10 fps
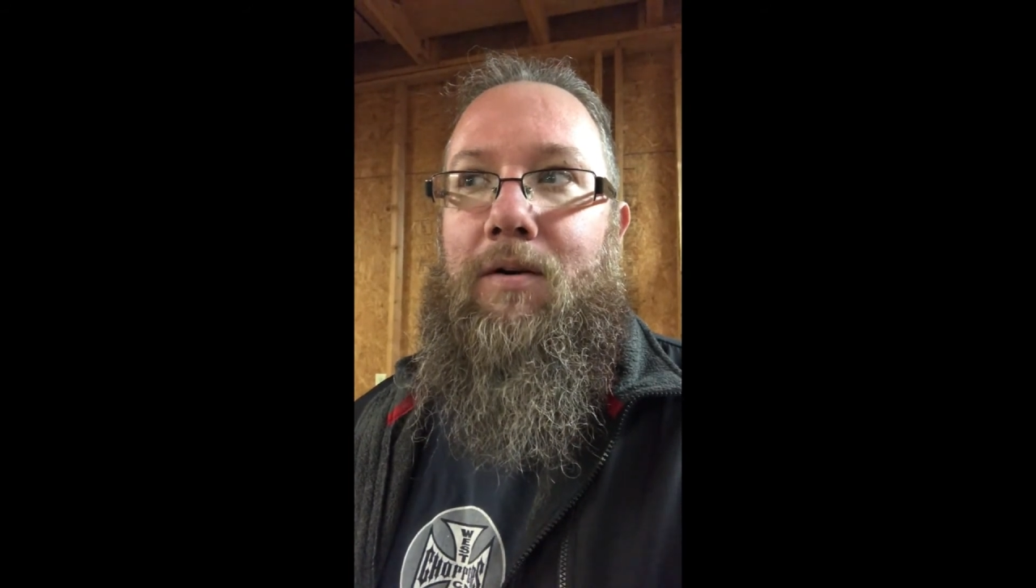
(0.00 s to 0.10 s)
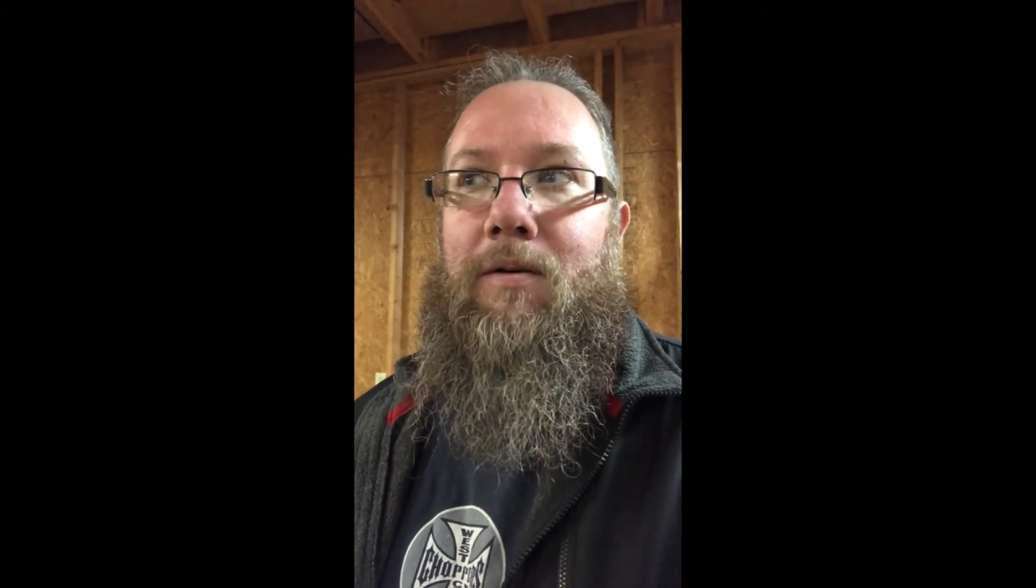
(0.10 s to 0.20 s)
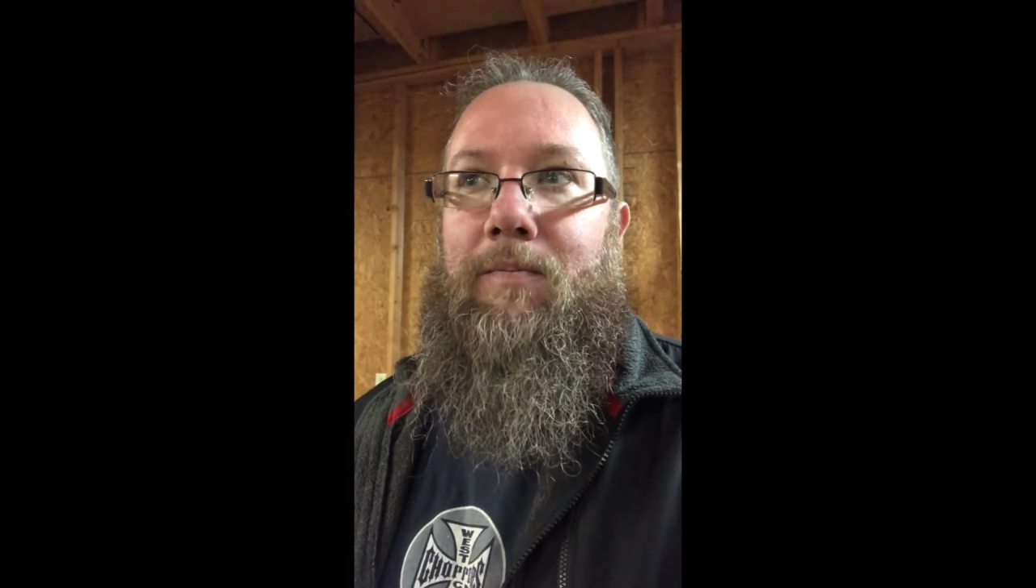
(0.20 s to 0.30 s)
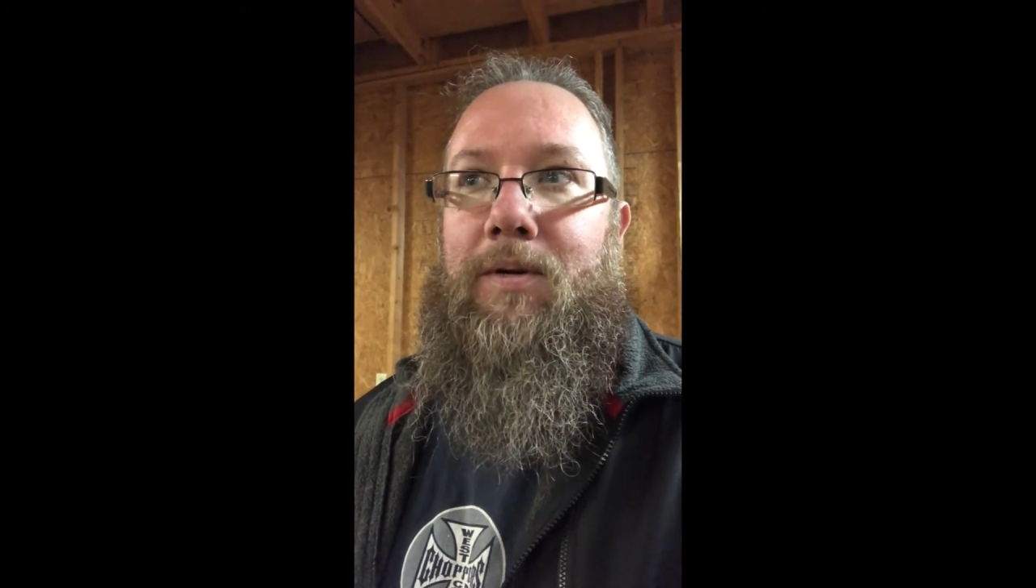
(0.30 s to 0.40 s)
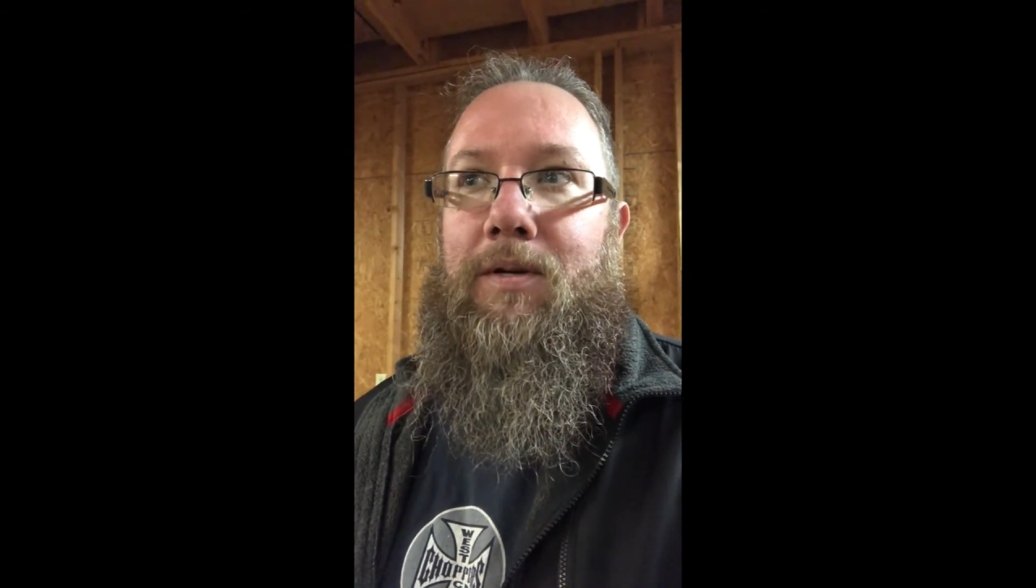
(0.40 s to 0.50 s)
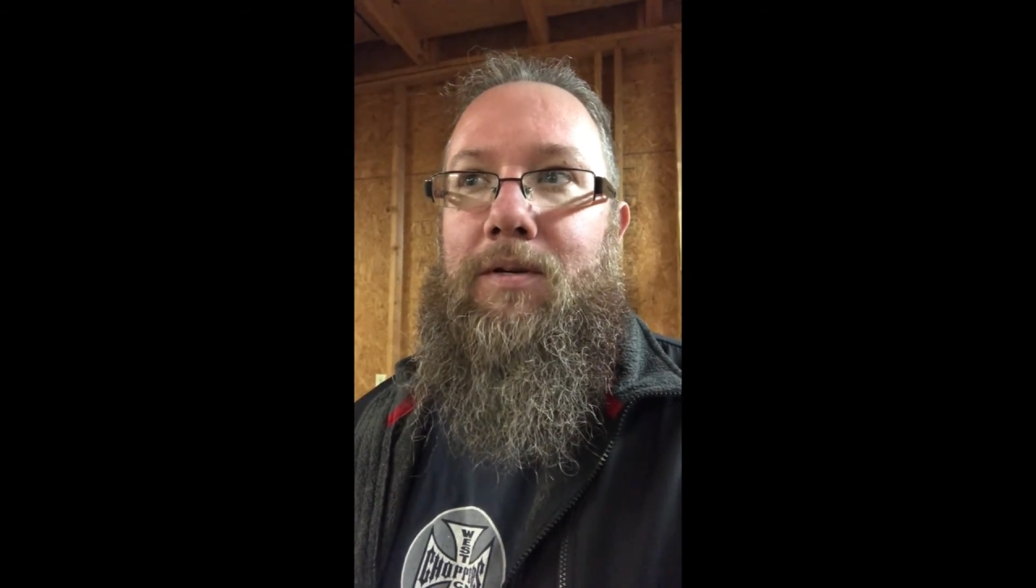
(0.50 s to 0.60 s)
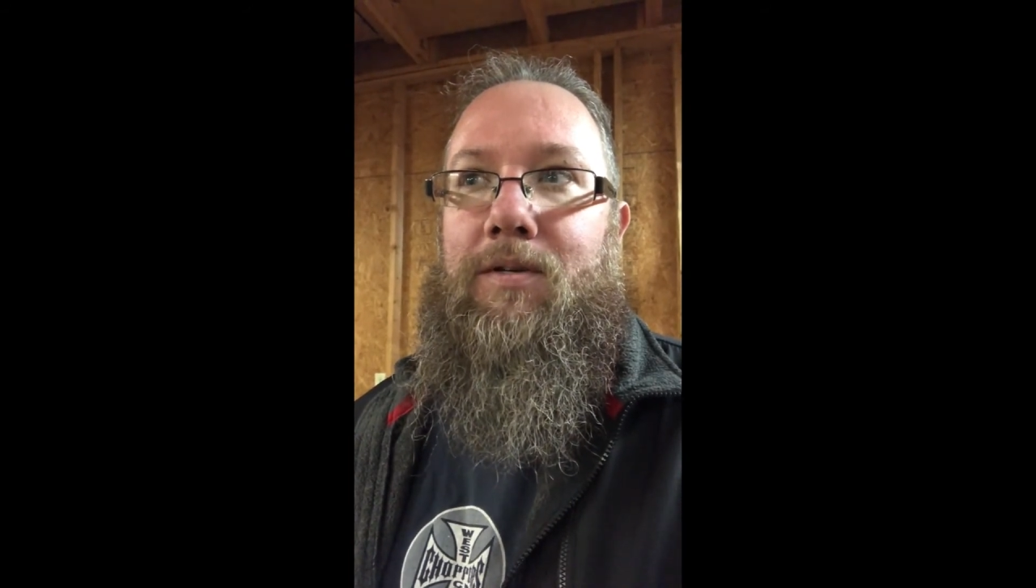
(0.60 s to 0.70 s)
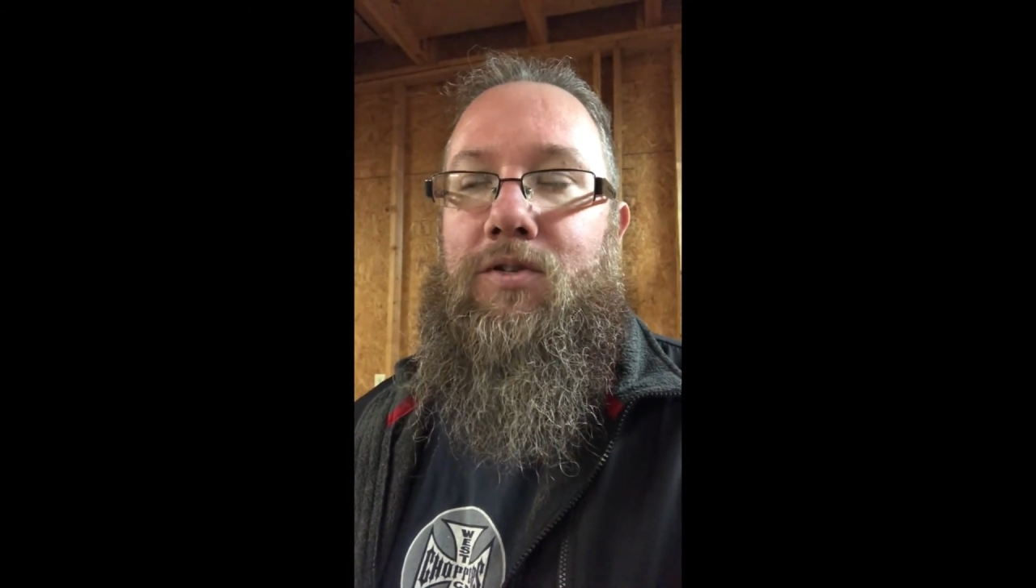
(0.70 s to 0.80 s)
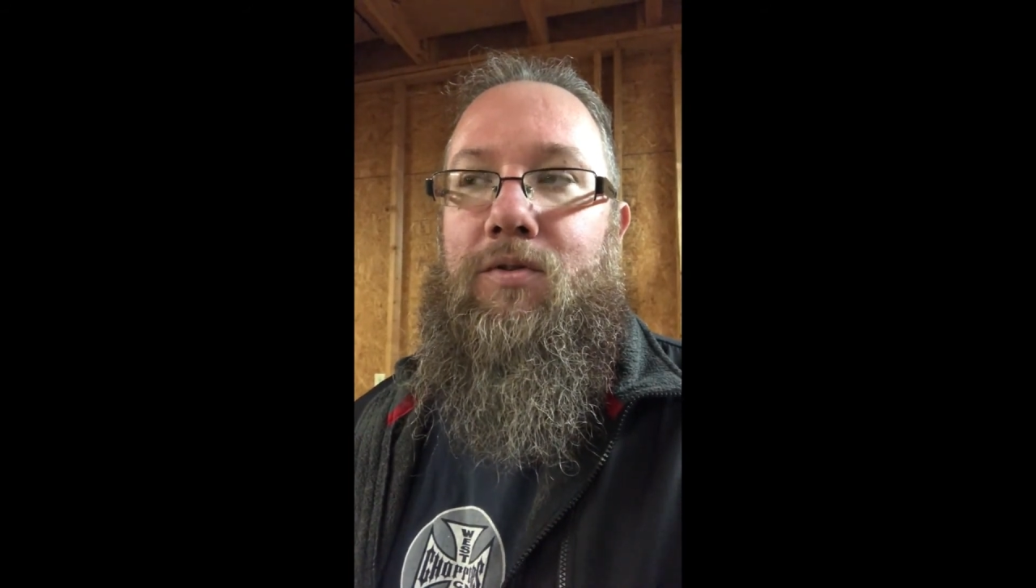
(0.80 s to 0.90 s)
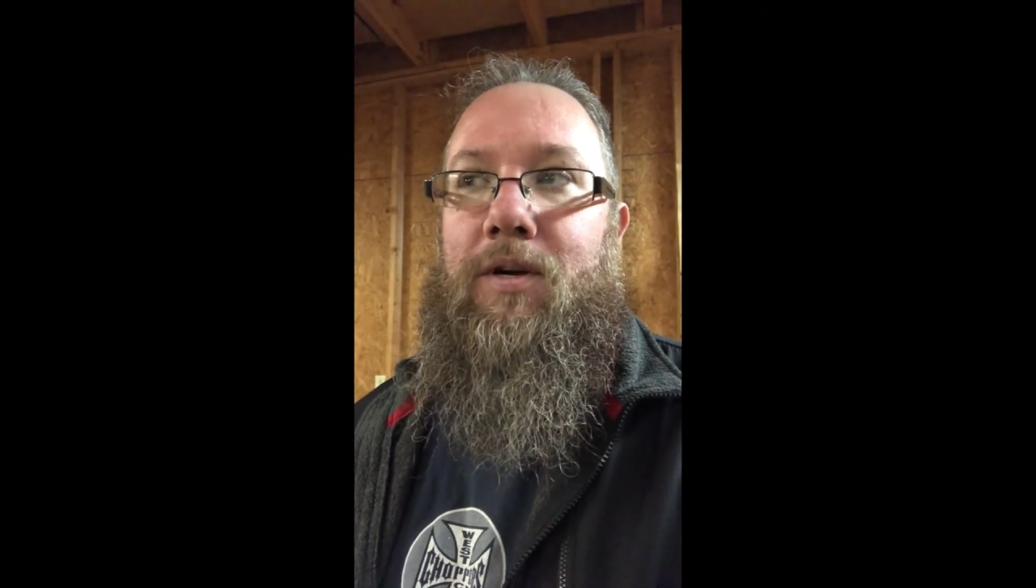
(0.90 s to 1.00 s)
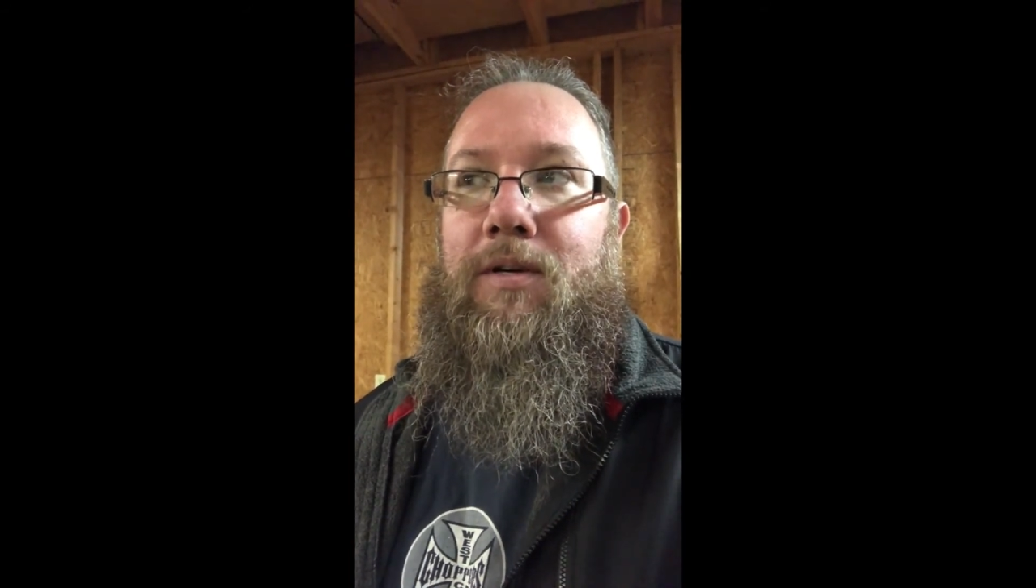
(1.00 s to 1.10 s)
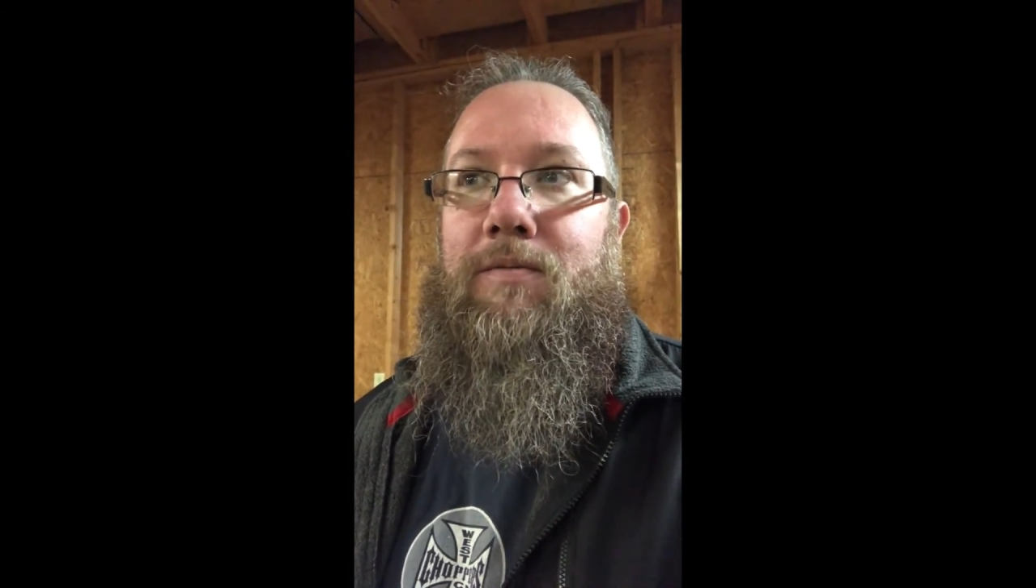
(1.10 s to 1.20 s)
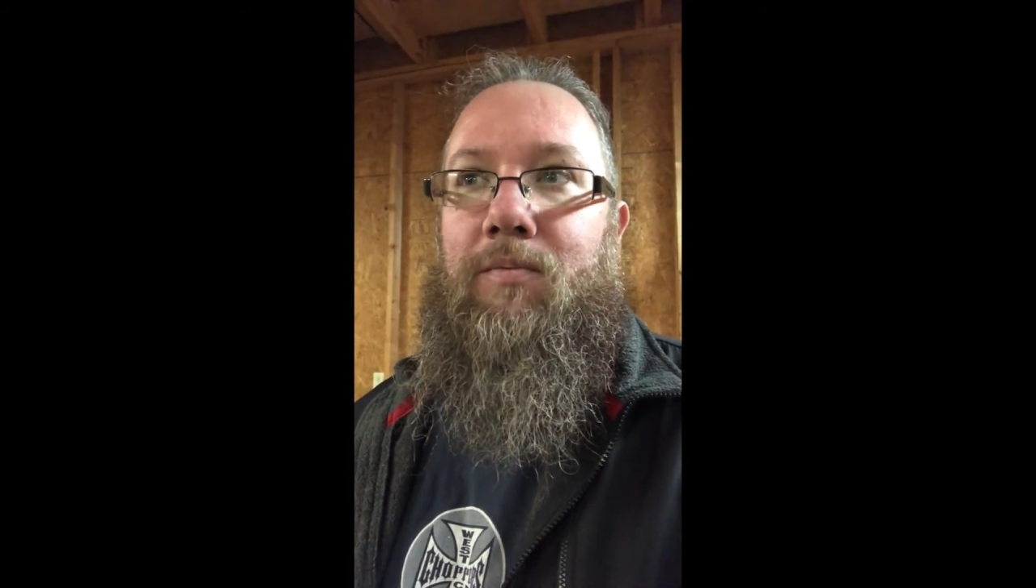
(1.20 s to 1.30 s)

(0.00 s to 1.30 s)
up his trans